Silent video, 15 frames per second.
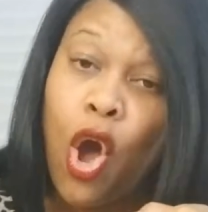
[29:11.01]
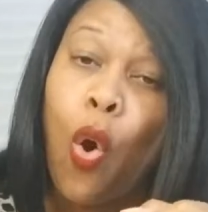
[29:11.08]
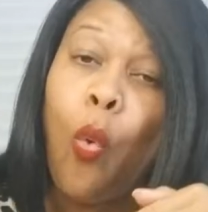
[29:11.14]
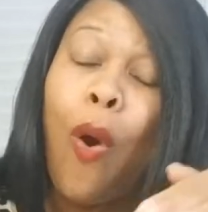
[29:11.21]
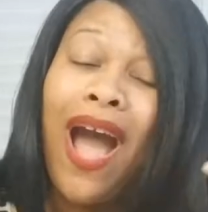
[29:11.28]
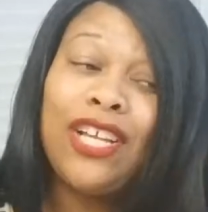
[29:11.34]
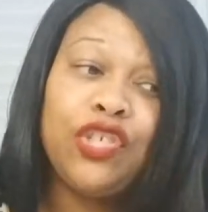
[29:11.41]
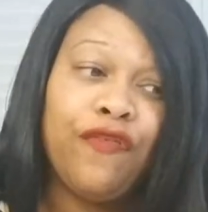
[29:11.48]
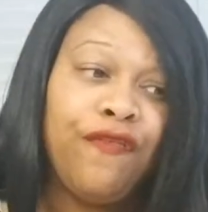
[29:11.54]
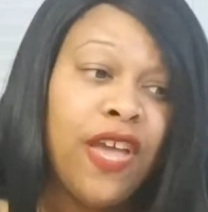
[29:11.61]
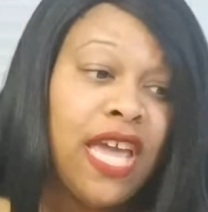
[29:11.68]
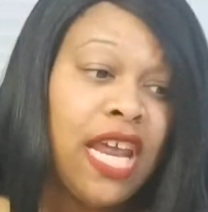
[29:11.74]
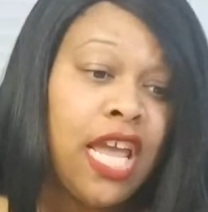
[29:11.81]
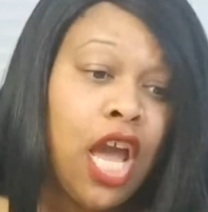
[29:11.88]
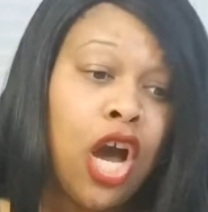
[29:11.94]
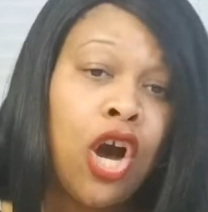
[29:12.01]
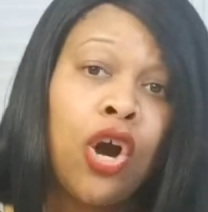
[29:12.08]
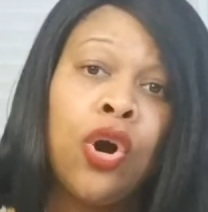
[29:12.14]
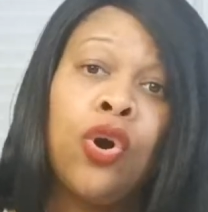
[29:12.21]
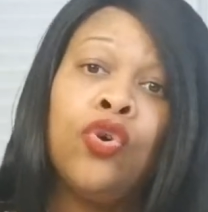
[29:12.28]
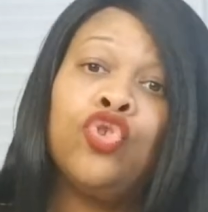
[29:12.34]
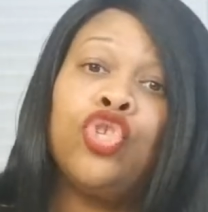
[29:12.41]
Watch
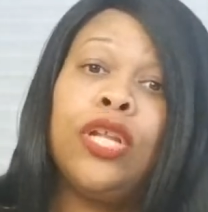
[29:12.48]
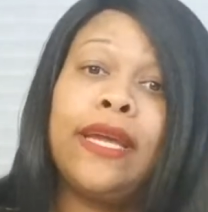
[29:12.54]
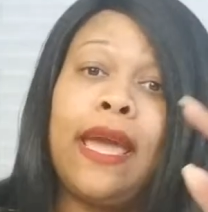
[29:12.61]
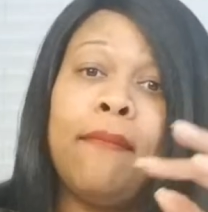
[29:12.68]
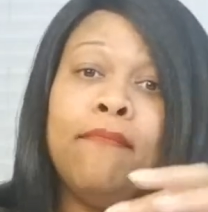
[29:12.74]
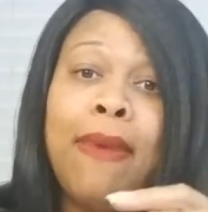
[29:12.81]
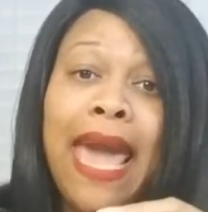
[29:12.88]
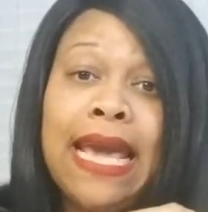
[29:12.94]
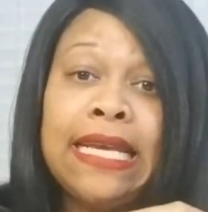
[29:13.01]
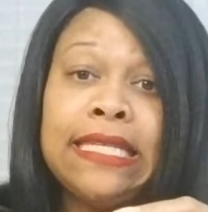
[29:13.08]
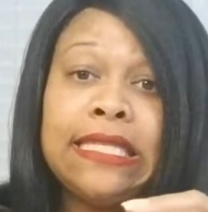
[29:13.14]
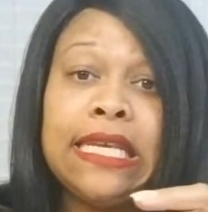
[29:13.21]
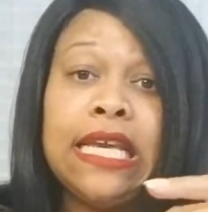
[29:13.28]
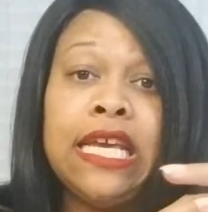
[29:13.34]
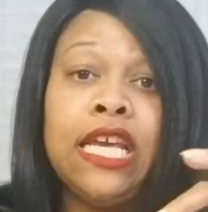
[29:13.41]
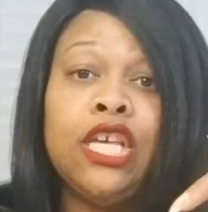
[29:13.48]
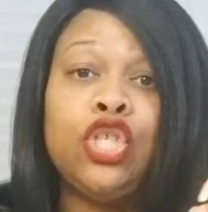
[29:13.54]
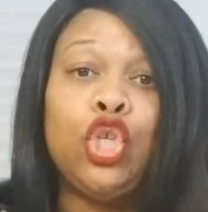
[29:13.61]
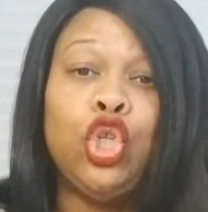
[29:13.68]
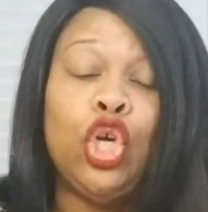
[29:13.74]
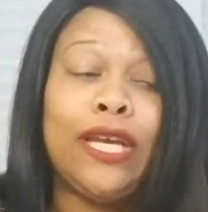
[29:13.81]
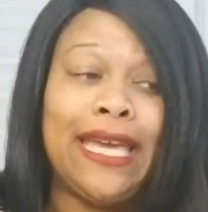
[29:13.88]
videos, look at
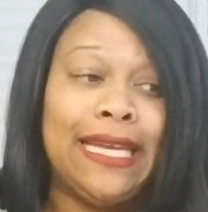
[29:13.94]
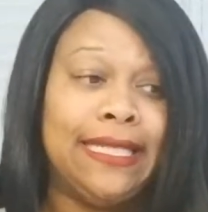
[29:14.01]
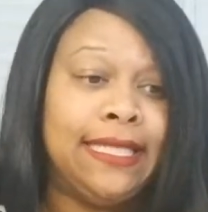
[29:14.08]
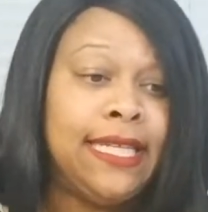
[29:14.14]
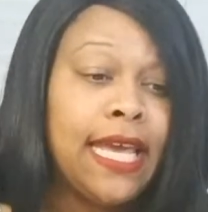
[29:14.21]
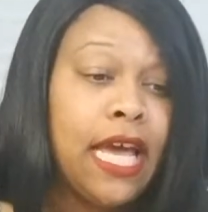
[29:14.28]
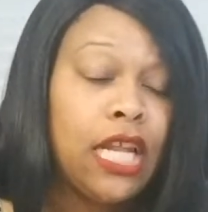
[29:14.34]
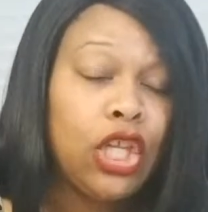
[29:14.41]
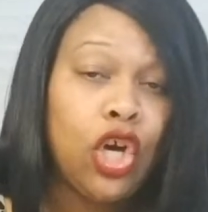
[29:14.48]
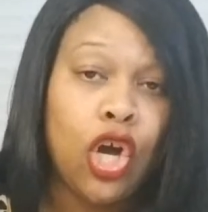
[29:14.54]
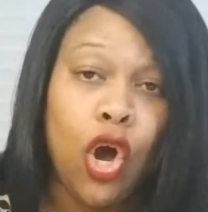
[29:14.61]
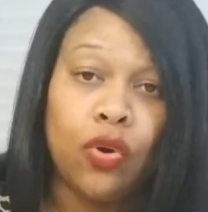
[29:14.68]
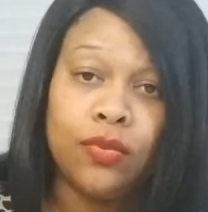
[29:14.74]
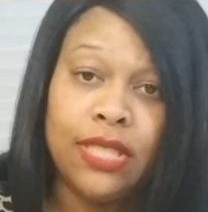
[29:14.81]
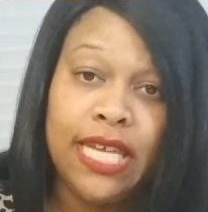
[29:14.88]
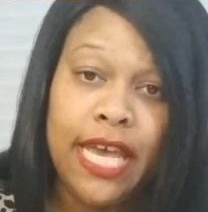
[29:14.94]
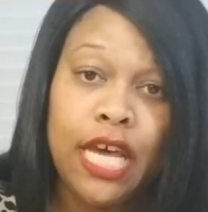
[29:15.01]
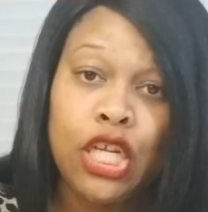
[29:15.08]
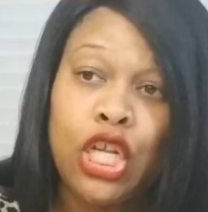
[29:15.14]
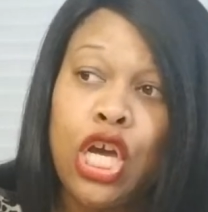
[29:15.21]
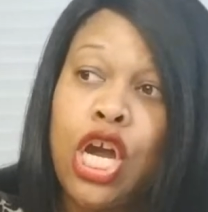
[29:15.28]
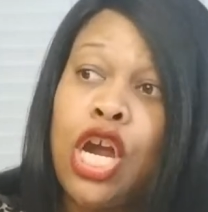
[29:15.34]
Macy's, look in De- look on
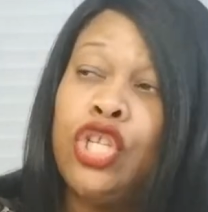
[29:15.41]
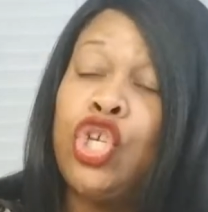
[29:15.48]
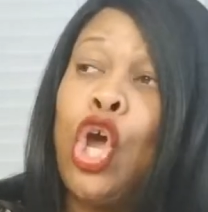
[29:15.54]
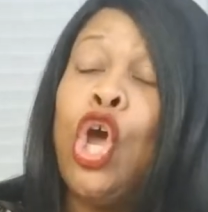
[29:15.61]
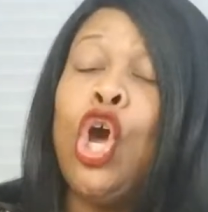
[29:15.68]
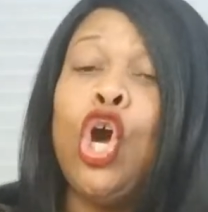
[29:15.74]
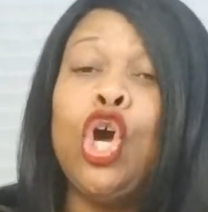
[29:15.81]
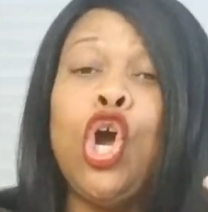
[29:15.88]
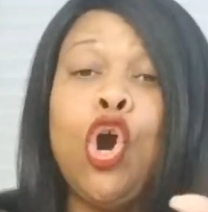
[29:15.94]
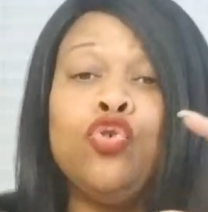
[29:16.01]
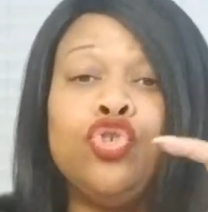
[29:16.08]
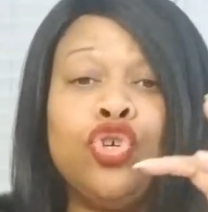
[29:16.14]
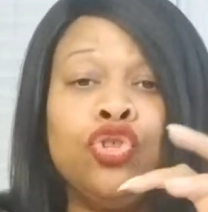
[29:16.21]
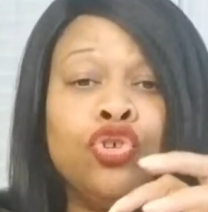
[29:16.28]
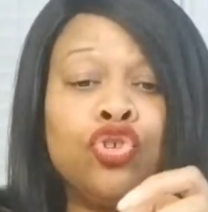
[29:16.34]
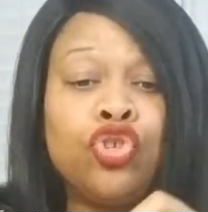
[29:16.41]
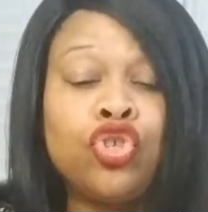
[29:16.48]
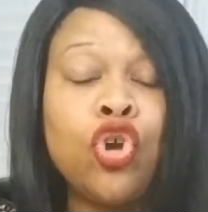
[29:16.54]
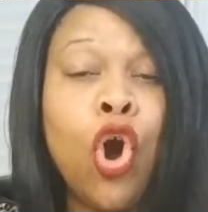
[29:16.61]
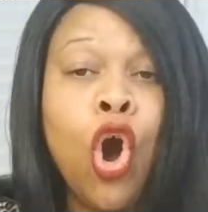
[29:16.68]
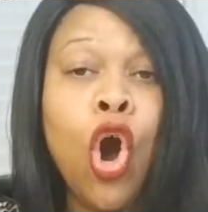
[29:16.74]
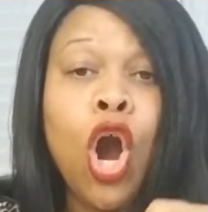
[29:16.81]
Dillard's, go to the
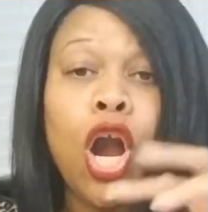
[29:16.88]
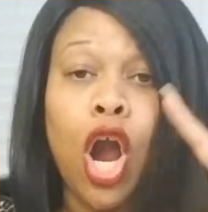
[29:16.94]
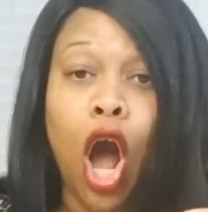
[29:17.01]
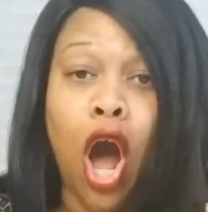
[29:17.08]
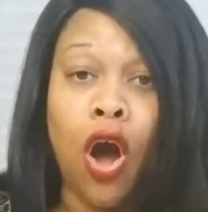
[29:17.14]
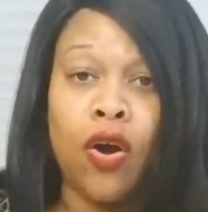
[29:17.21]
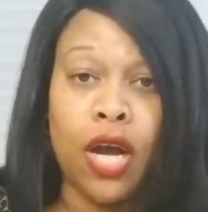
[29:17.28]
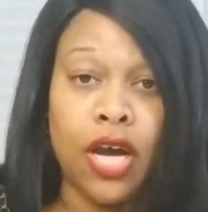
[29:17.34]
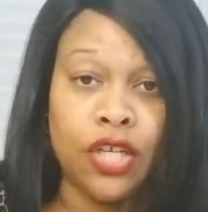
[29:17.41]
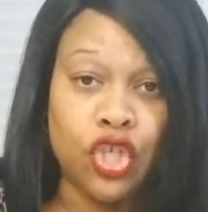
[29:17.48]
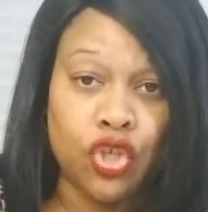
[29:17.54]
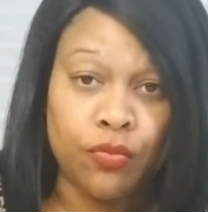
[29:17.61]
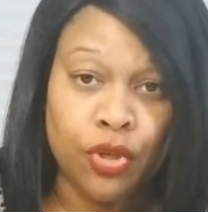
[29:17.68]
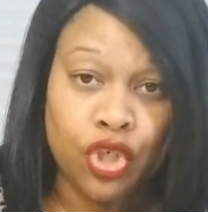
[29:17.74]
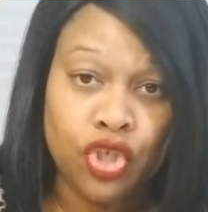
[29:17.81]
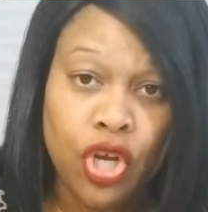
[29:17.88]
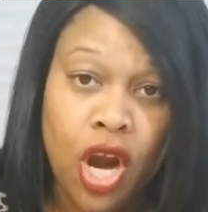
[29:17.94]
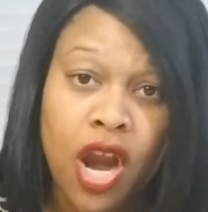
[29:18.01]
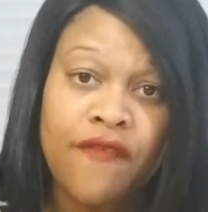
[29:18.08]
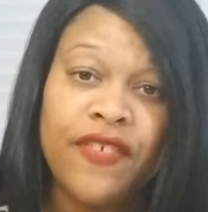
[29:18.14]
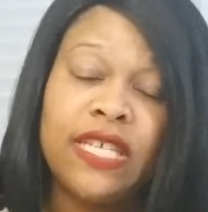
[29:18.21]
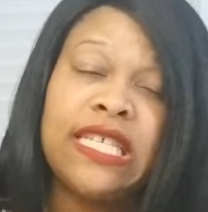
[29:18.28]
store, call customer
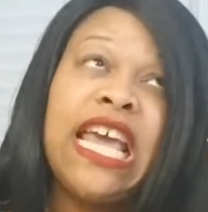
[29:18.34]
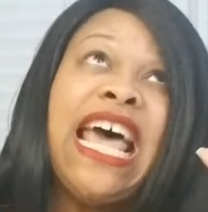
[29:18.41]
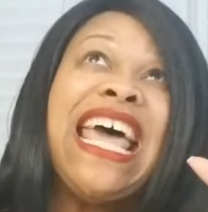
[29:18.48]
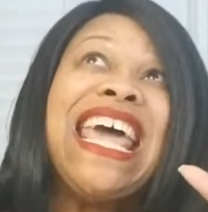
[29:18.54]
service.